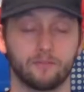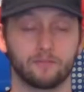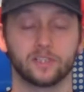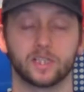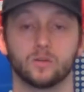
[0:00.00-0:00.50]

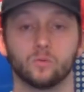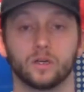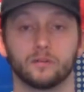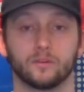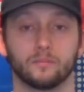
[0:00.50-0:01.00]
every single
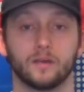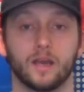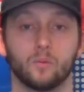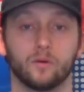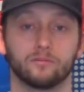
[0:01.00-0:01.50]
one of them
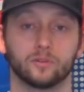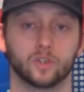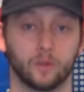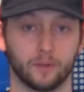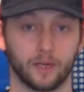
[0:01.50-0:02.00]
and went through
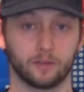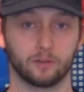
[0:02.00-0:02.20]
top of their